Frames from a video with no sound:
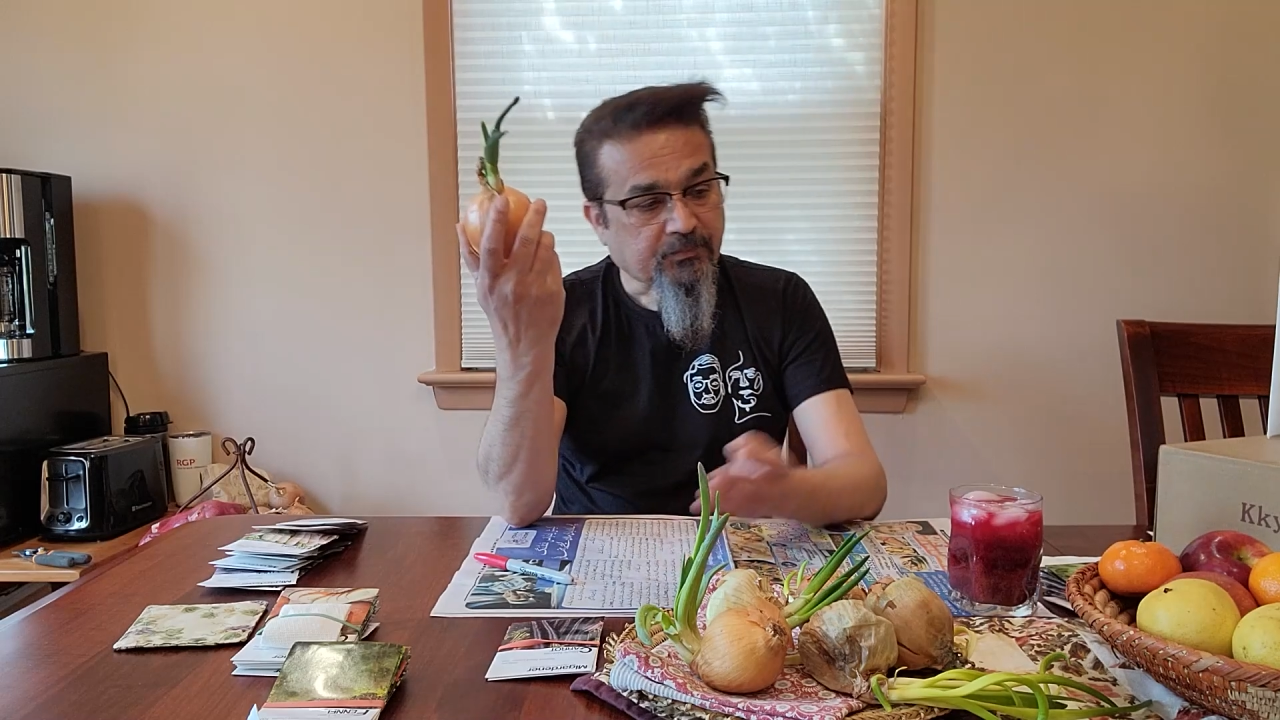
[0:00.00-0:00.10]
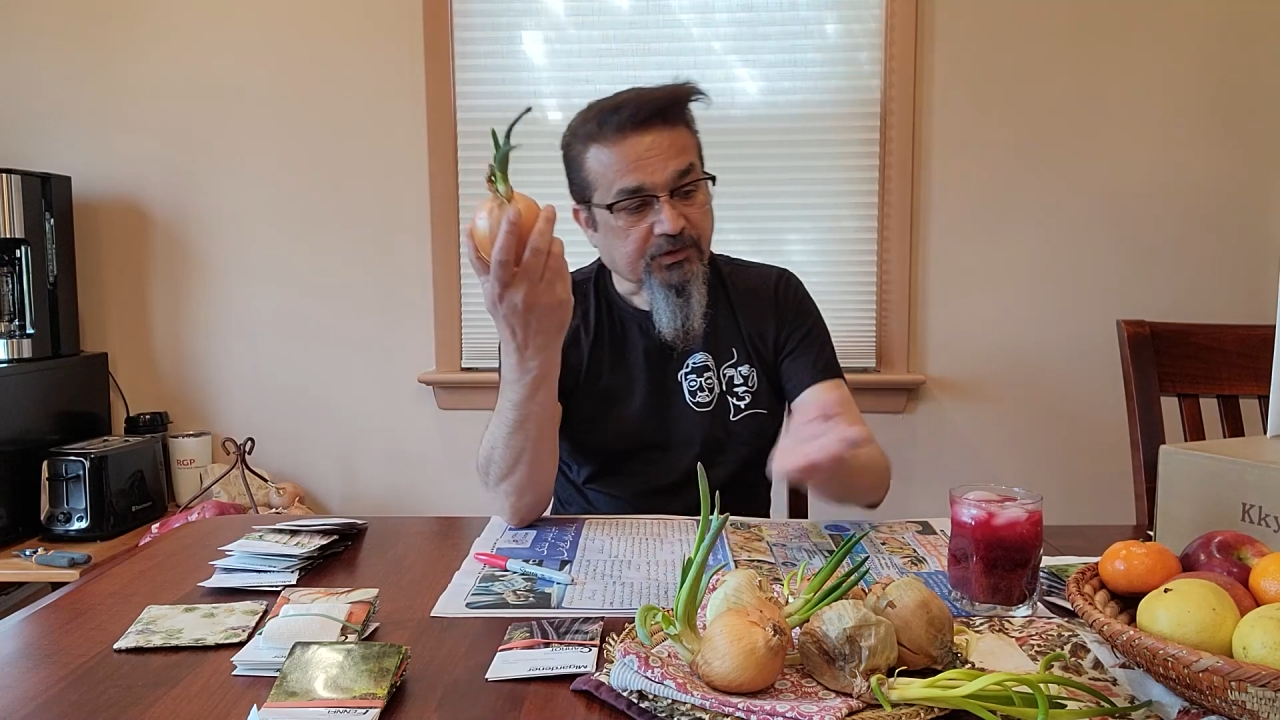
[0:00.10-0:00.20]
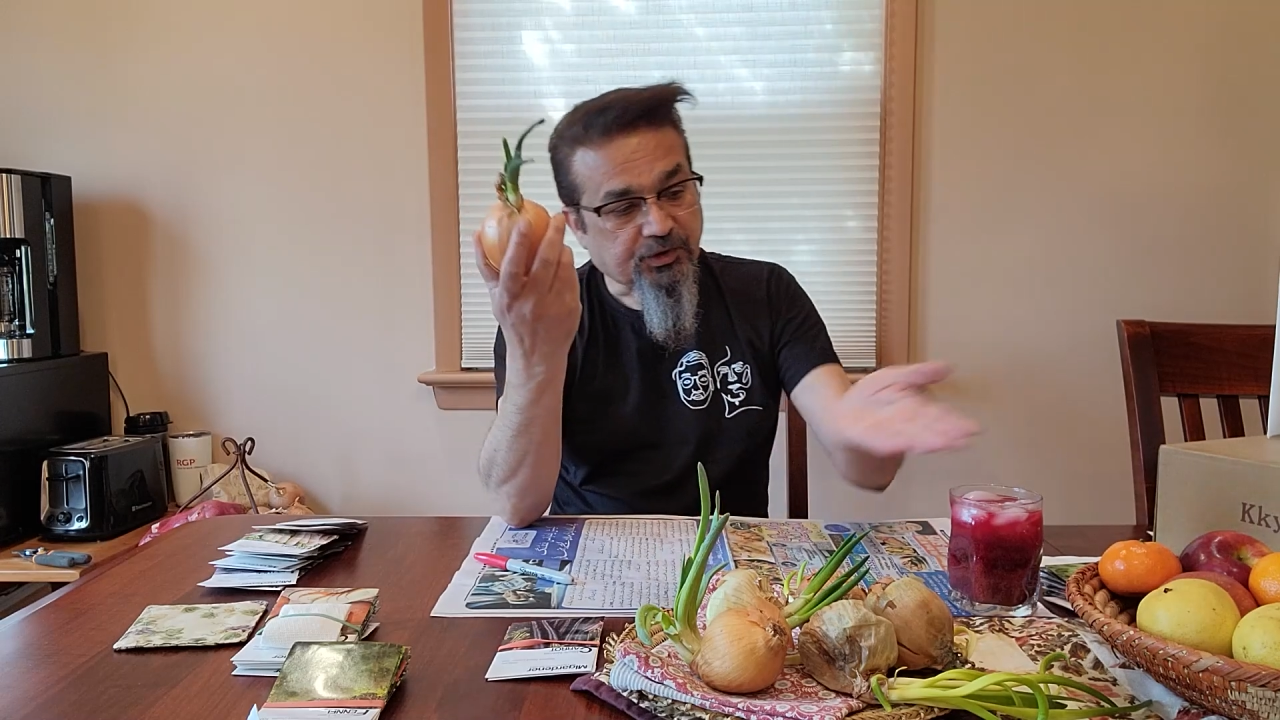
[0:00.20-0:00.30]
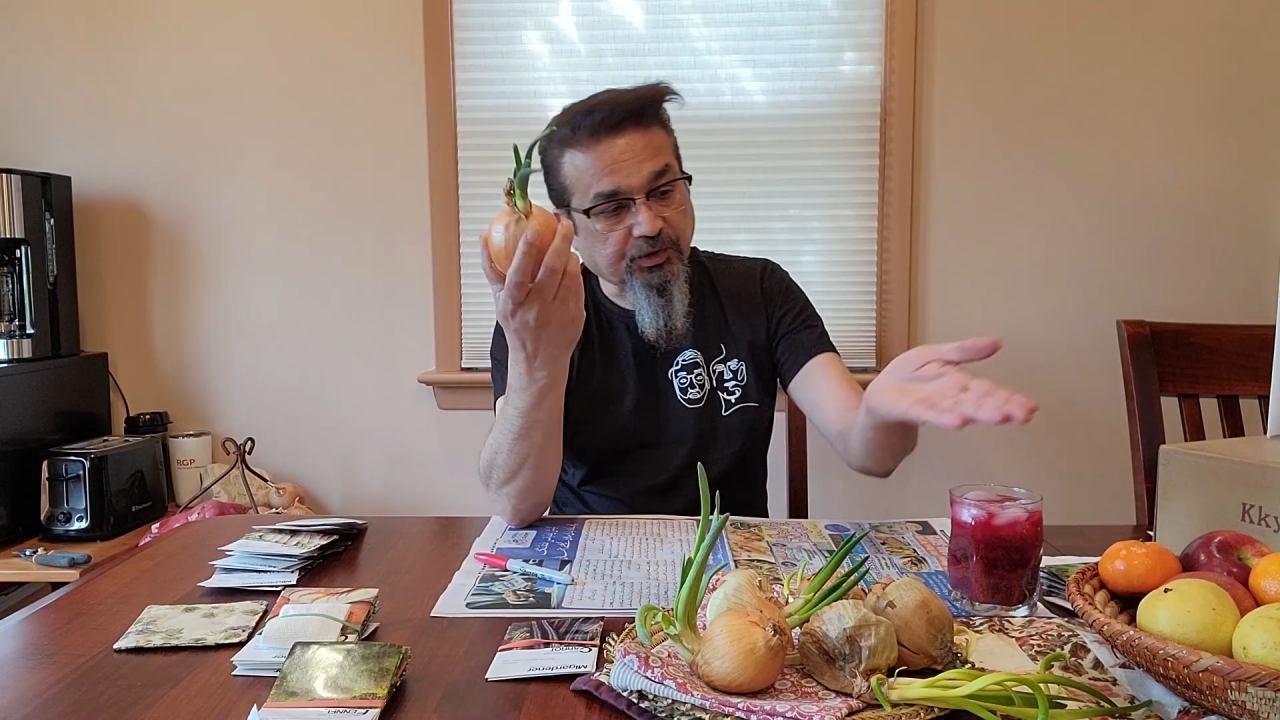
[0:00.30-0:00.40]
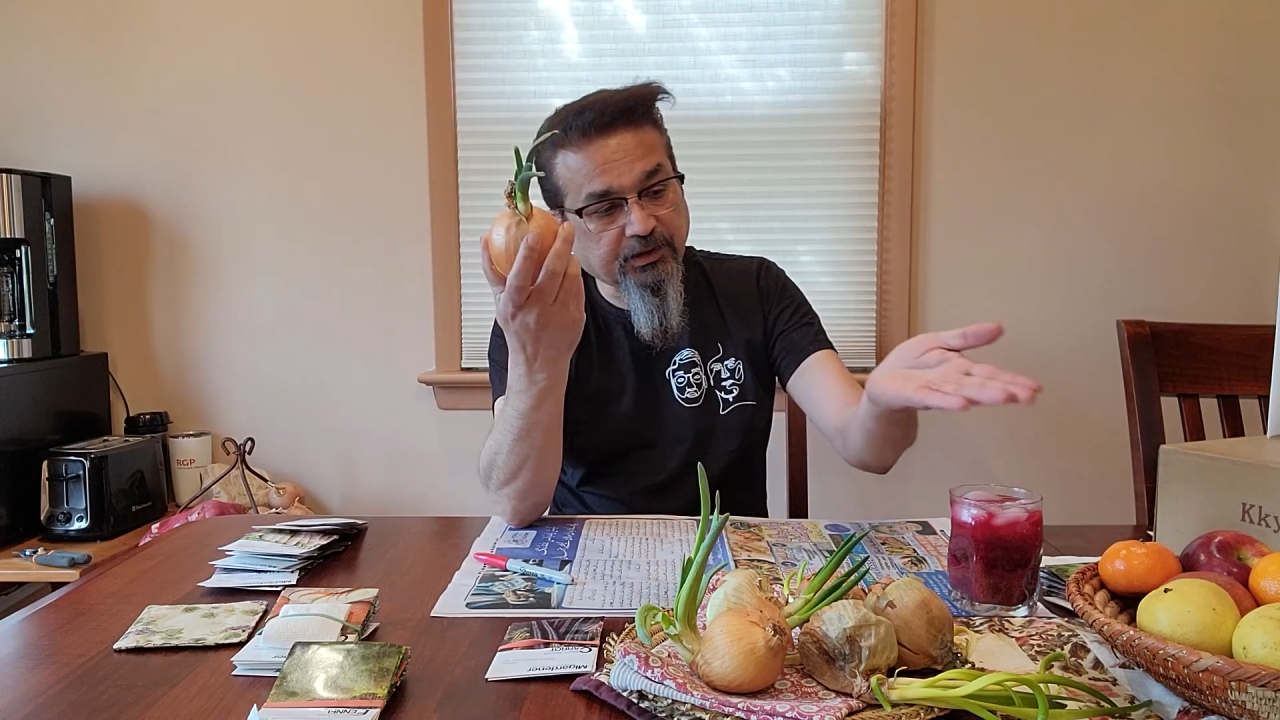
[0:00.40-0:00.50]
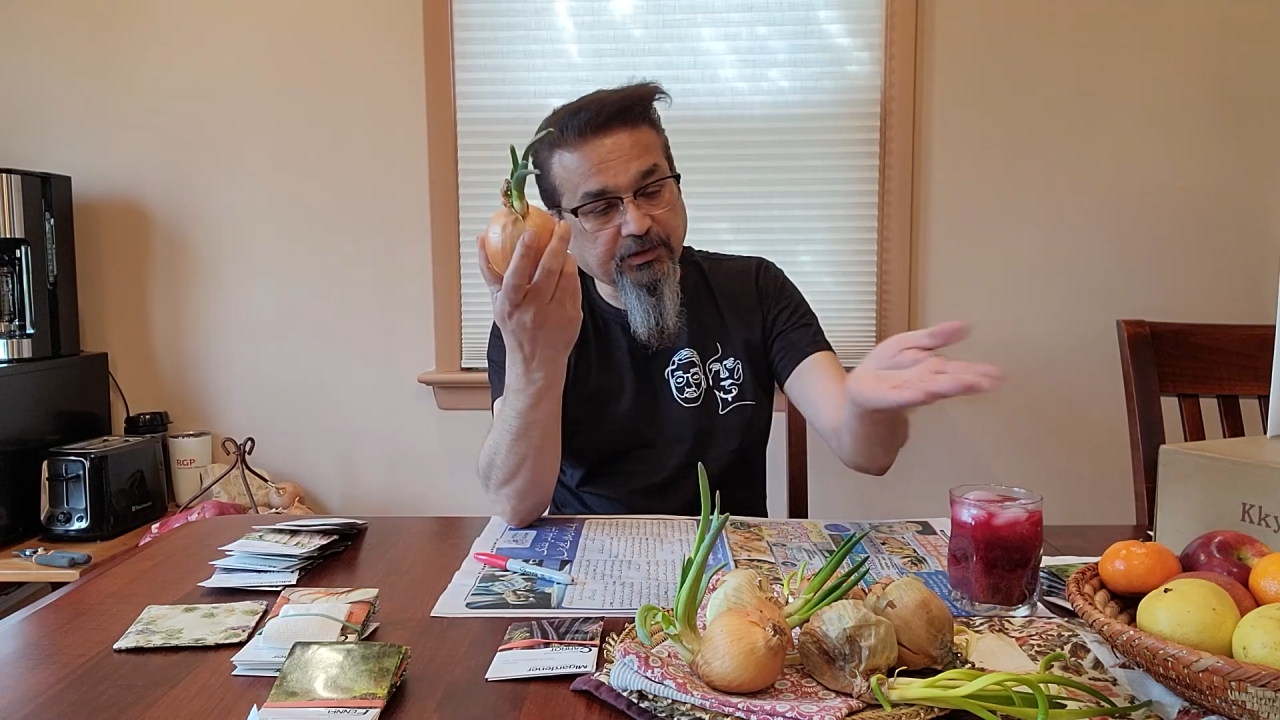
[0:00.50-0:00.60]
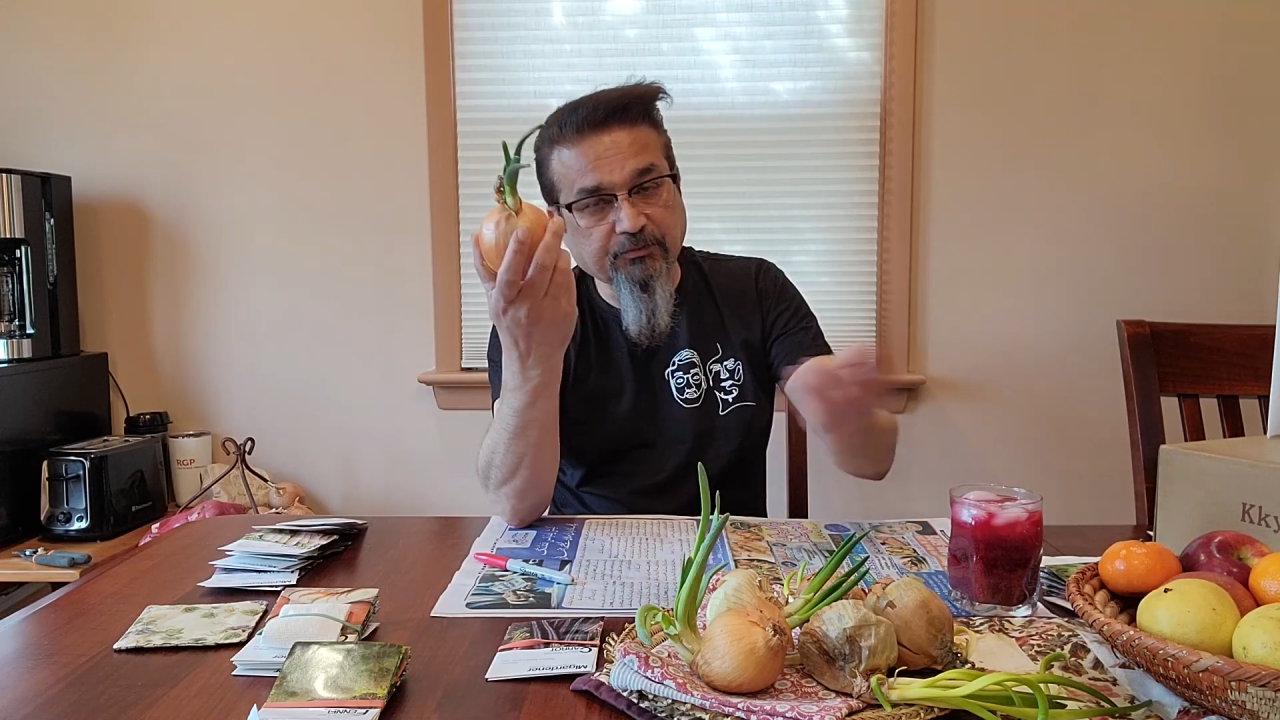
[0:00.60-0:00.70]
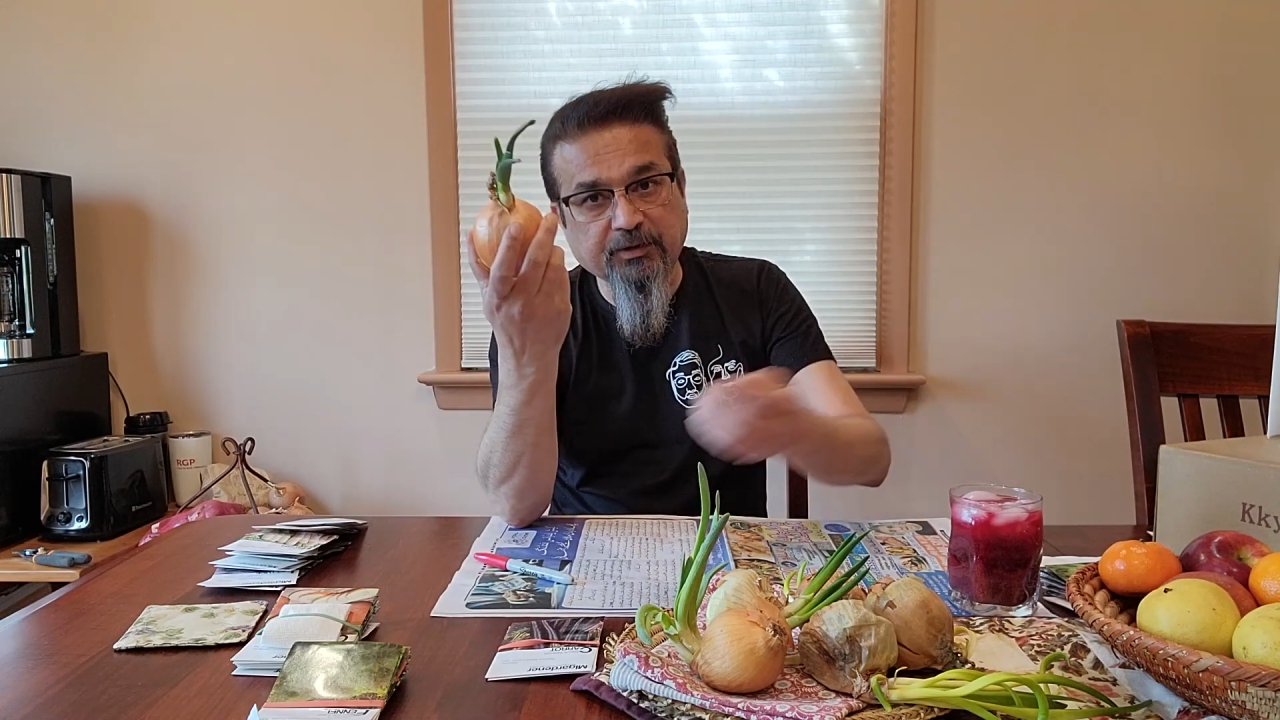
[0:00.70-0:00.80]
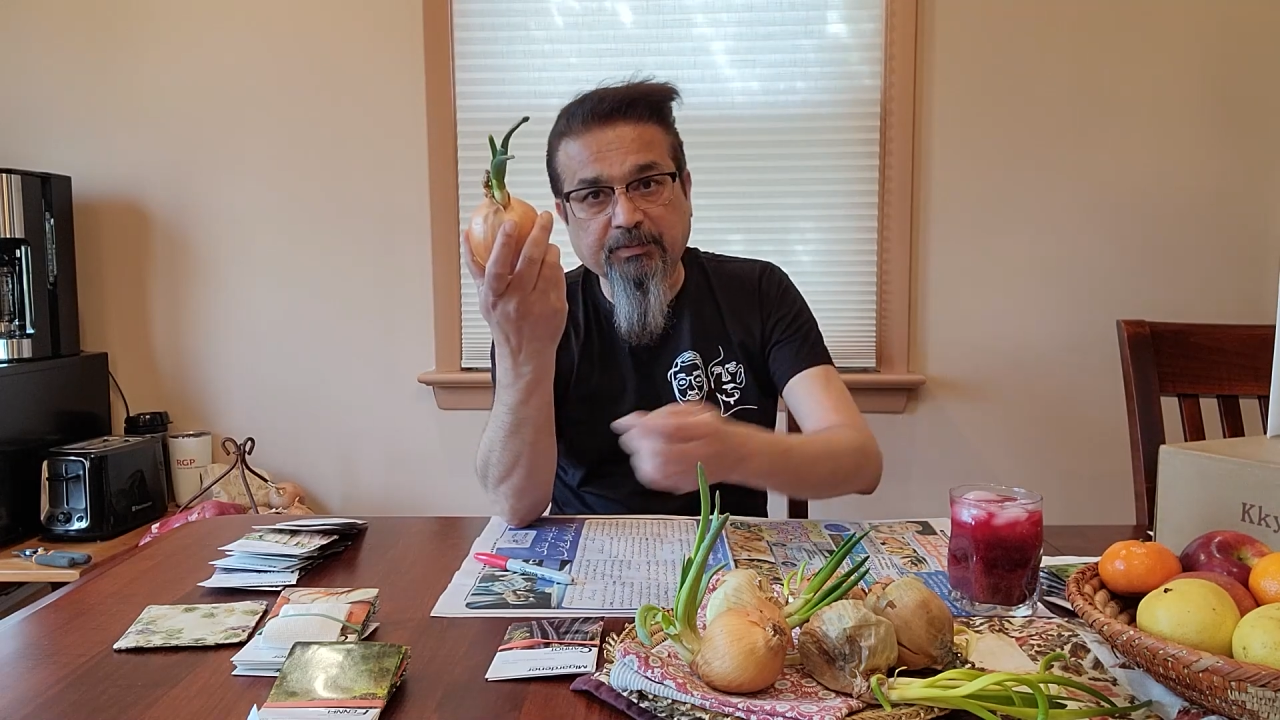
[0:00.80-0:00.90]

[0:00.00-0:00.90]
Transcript: surely with